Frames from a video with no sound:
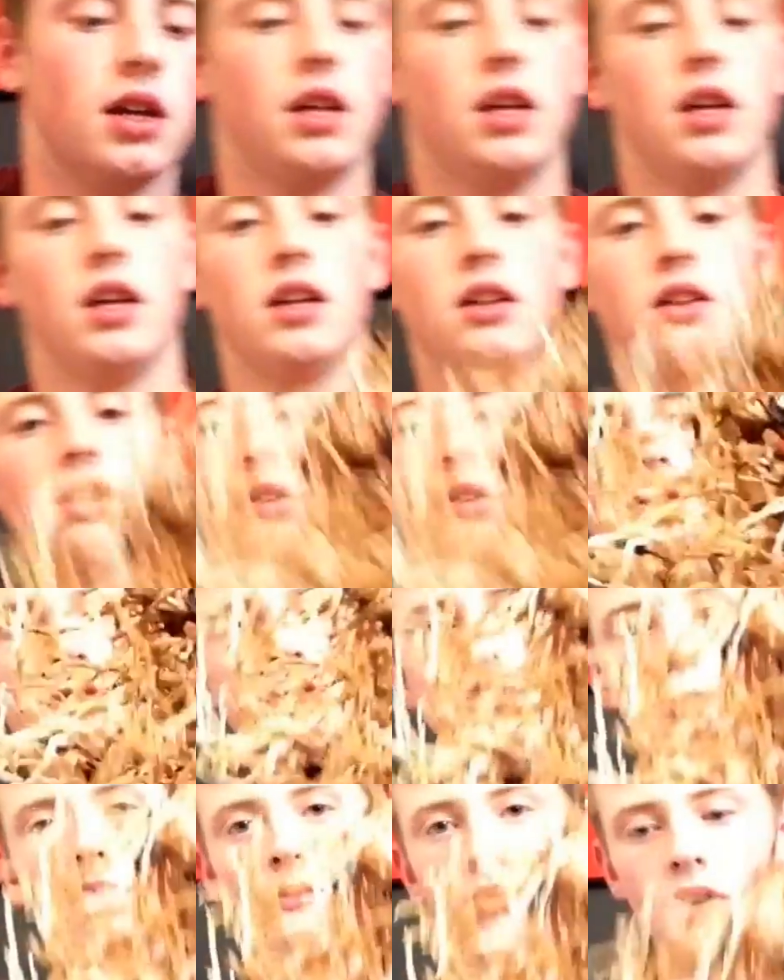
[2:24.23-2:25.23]
it looks
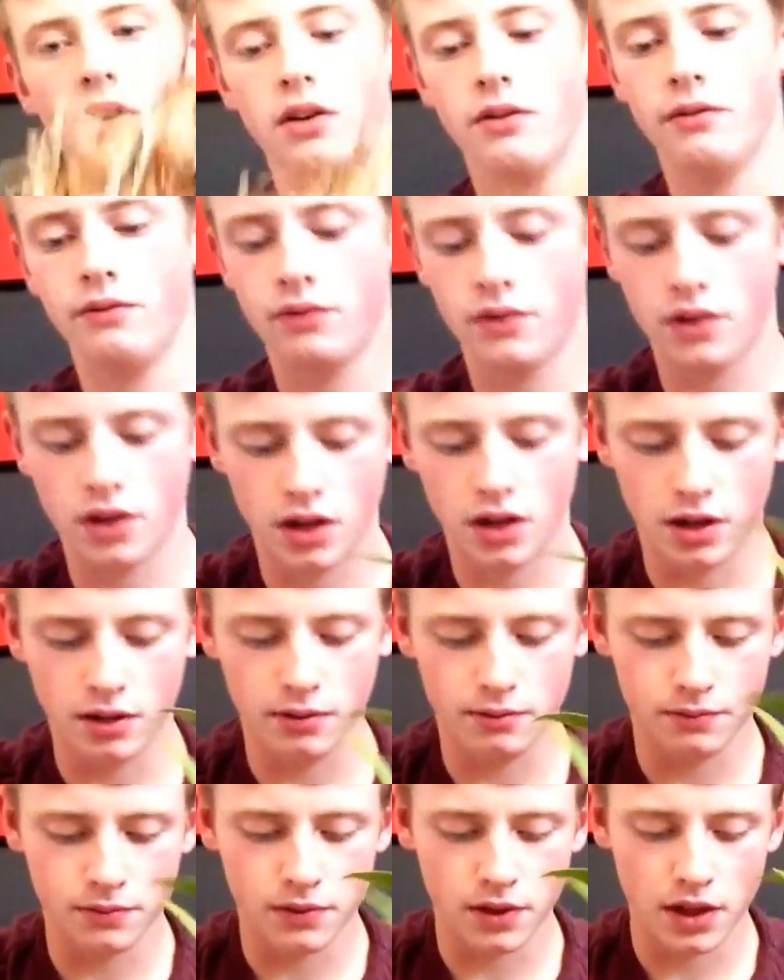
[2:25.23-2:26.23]
so well.
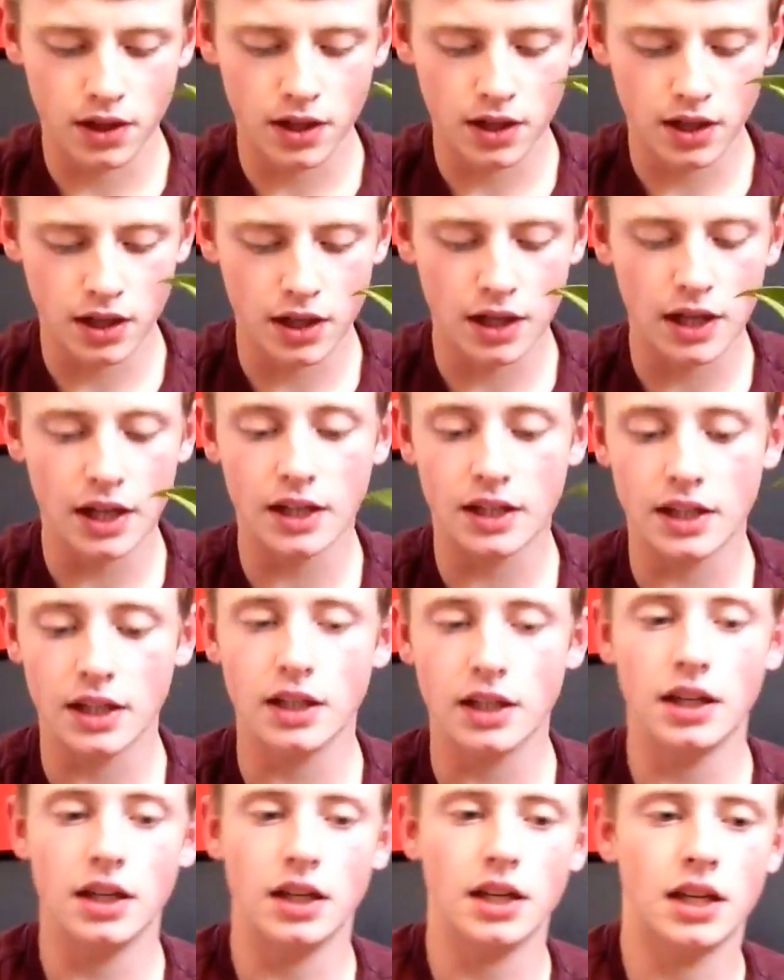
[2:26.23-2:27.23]
Um, and it, it
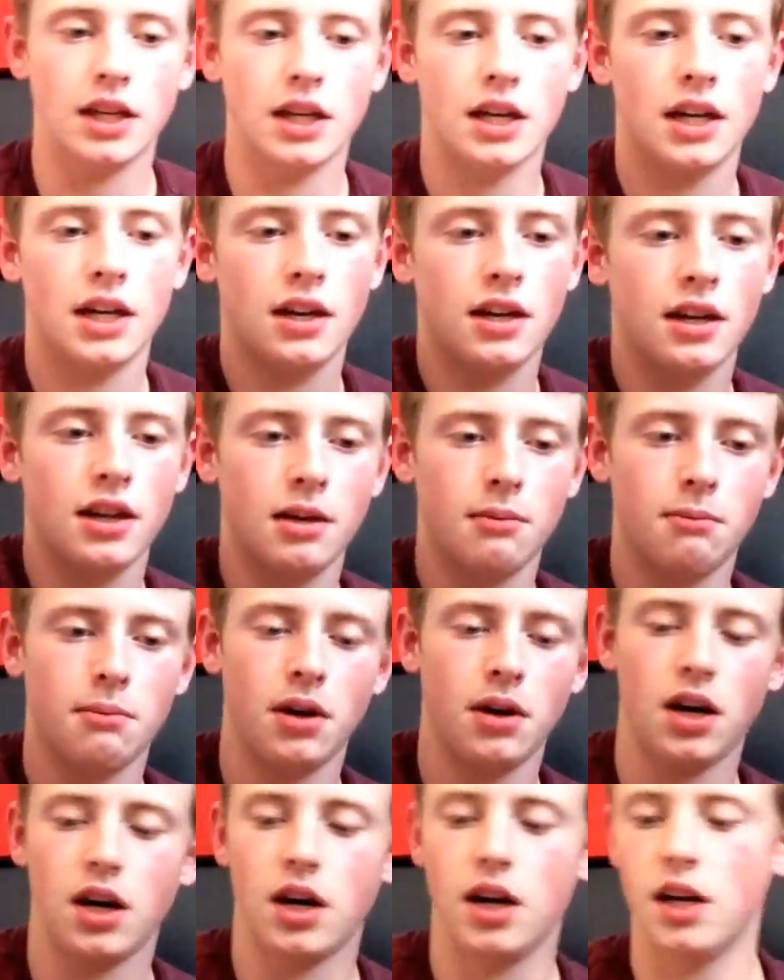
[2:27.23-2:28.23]
did need to get out of the
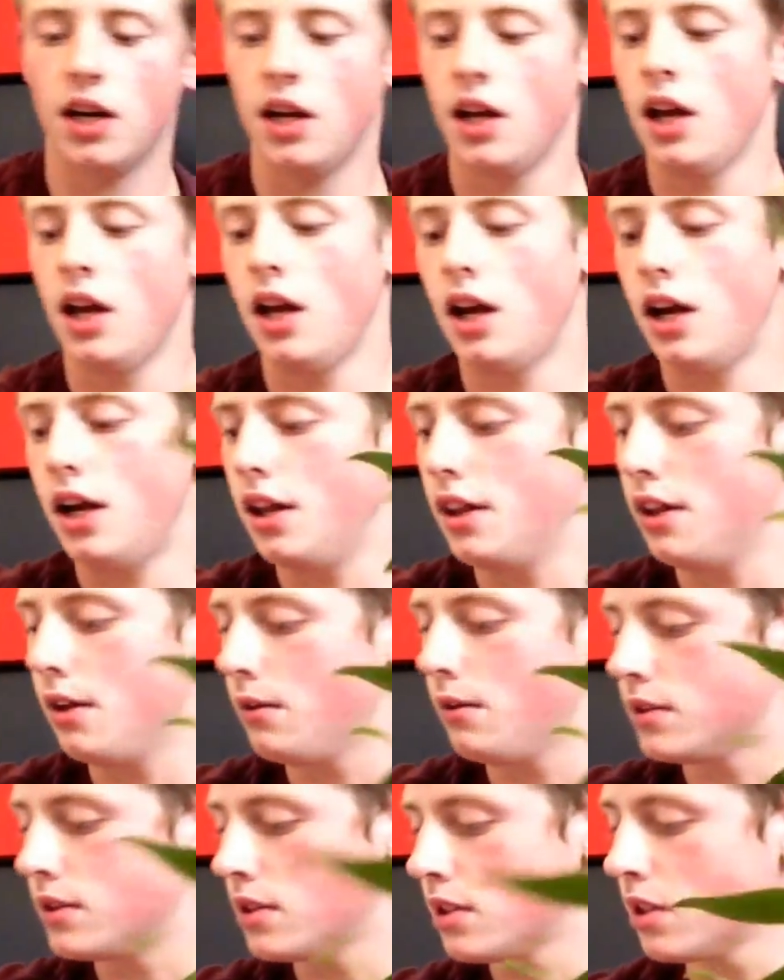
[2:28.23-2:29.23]
pot. Um, there
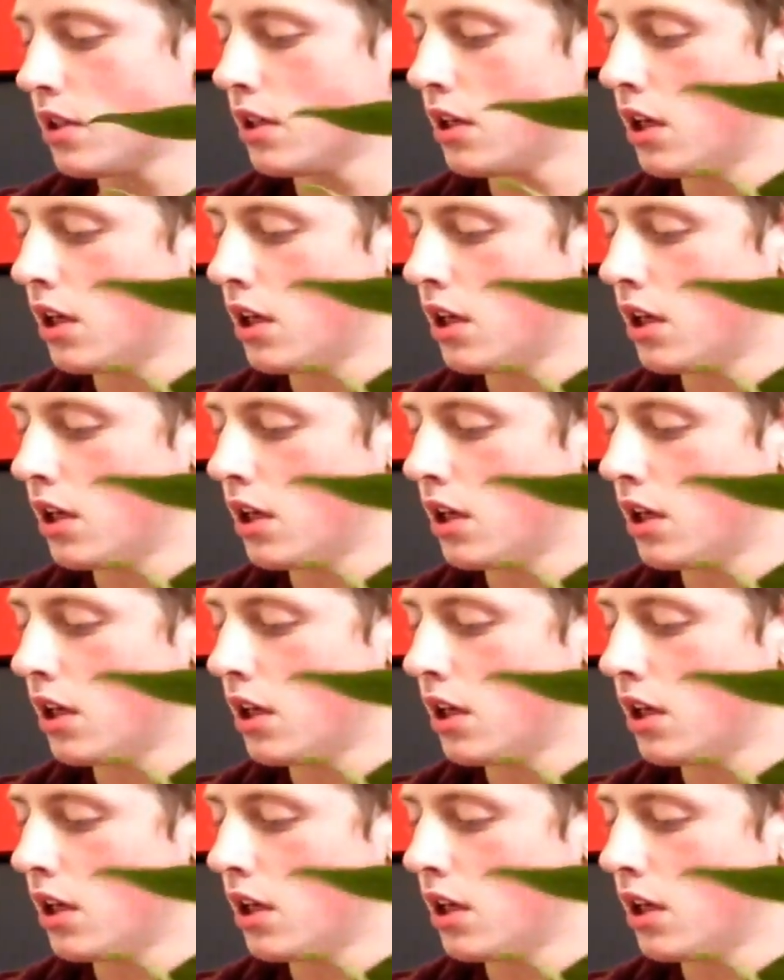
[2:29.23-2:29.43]
was